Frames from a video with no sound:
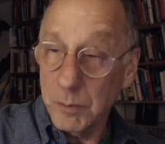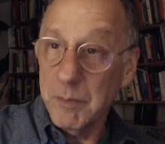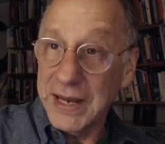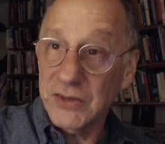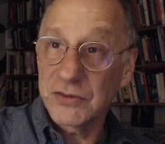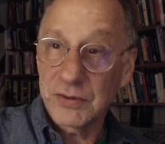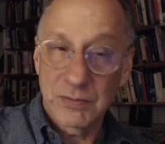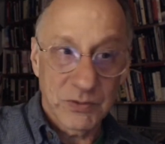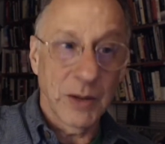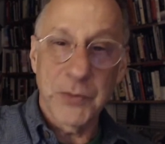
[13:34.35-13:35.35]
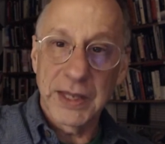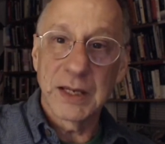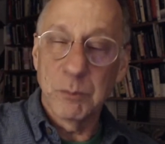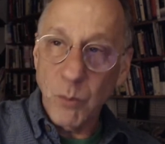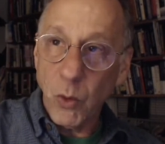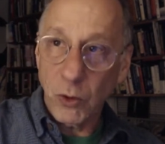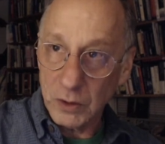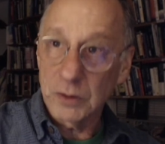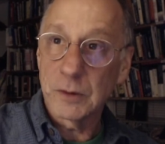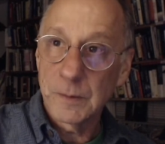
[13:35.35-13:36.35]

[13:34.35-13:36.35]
makes something moral?